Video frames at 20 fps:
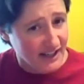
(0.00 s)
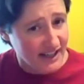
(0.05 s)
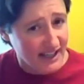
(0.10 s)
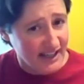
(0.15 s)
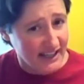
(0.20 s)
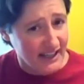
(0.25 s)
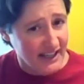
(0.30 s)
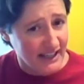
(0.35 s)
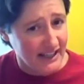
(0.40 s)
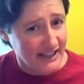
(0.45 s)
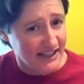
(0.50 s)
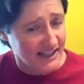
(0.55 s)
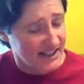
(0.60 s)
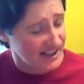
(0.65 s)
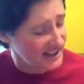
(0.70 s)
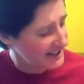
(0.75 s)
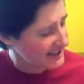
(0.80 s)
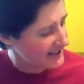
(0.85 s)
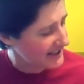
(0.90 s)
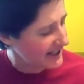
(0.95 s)
I kind of
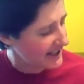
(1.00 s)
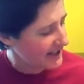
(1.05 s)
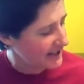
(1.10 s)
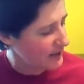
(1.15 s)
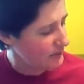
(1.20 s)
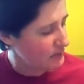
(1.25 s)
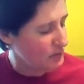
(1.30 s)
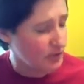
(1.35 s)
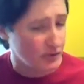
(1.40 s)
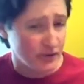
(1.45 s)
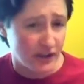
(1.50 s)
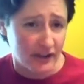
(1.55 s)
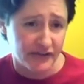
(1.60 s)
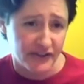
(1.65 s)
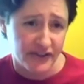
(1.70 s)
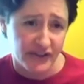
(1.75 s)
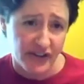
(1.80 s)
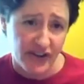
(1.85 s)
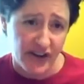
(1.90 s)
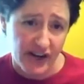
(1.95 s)
slid it down. I pulled off
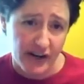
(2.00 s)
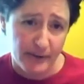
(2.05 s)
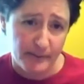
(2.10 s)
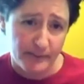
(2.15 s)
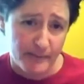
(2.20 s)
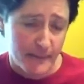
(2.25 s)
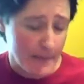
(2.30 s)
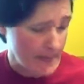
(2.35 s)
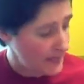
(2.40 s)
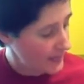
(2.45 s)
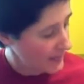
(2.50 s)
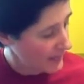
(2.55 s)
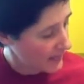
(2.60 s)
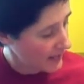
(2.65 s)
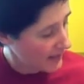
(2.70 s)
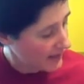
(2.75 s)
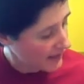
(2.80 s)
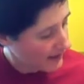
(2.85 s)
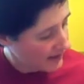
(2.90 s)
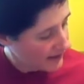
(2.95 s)
the top.
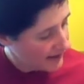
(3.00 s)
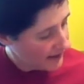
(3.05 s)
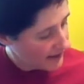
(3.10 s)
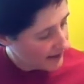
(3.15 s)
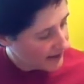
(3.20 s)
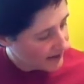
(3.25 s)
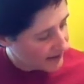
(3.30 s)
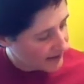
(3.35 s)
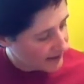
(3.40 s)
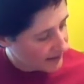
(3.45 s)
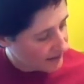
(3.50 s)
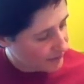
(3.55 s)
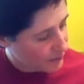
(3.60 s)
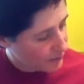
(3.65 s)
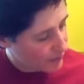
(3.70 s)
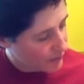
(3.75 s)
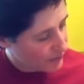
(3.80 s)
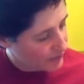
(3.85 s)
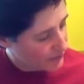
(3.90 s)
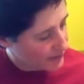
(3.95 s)
And I go
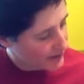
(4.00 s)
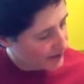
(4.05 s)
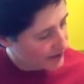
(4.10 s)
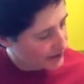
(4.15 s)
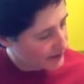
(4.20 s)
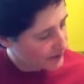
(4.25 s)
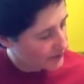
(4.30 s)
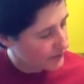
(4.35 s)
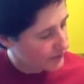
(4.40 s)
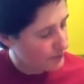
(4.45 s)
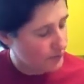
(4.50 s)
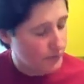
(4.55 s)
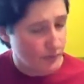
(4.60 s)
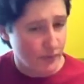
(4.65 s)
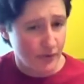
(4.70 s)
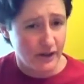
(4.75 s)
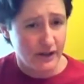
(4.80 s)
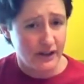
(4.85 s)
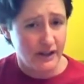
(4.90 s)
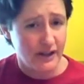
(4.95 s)
4, 3, 2,
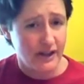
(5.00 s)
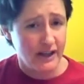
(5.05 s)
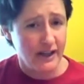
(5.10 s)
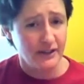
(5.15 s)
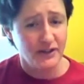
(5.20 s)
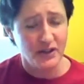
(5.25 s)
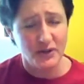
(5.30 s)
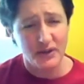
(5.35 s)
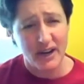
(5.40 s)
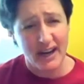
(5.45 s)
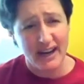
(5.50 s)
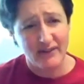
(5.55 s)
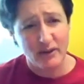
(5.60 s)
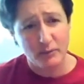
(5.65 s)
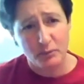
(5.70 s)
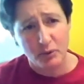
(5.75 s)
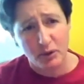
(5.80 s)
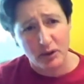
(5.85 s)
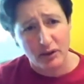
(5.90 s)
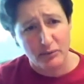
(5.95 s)
1. It's okay if
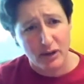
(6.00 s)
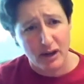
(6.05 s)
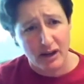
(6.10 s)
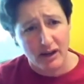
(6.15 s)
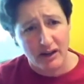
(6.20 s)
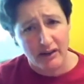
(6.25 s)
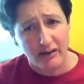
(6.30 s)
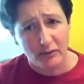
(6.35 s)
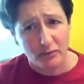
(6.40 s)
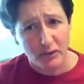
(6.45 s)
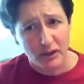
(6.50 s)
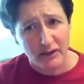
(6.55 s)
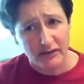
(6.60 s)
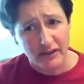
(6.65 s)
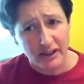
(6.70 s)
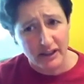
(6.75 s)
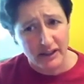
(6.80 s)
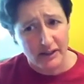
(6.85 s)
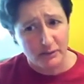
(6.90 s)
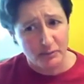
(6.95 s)
you pull them off, but
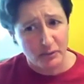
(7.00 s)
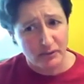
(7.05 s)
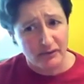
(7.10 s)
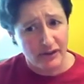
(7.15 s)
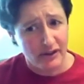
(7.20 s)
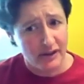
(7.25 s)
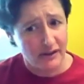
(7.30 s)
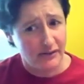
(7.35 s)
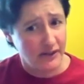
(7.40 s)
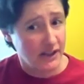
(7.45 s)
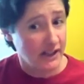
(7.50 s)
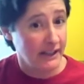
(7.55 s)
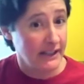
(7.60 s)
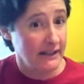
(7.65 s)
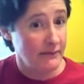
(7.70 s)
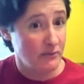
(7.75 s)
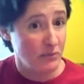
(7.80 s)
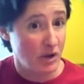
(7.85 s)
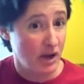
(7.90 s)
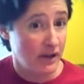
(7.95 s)
it's preferred if you
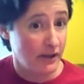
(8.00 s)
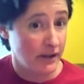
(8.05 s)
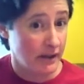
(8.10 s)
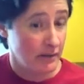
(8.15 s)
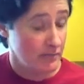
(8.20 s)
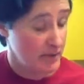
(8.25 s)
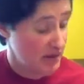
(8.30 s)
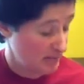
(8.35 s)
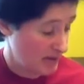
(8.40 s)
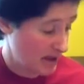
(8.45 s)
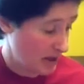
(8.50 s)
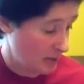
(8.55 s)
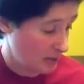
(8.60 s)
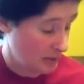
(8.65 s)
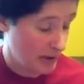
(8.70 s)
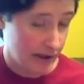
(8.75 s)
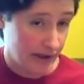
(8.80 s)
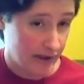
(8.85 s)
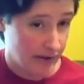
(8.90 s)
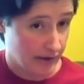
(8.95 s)
leave them on, you're going to be a better
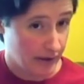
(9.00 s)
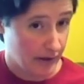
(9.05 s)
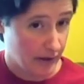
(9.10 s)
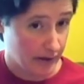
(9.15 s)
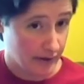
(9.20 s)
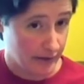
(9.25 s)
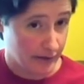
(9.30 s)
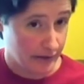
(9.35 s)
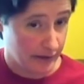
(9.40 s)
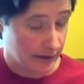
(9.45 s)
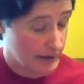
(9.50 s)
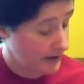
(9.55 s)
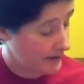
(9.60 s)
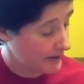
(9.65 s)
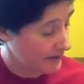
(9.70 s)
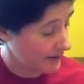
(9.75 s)
player in the long run.